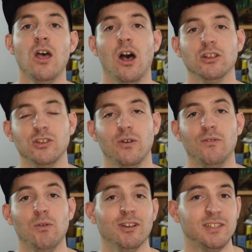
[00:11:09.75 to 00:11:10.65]
Also,
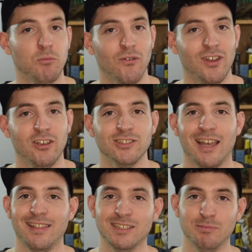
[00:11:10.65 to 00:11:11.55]
if you want to see more videos
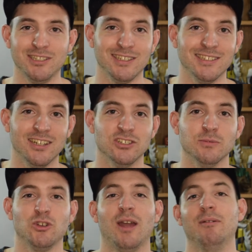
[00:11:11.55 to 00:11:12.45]
like this, please consider
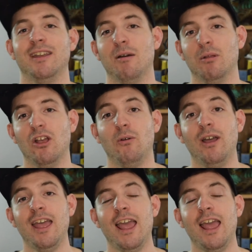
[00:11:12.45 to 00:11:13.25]
subscribing down below.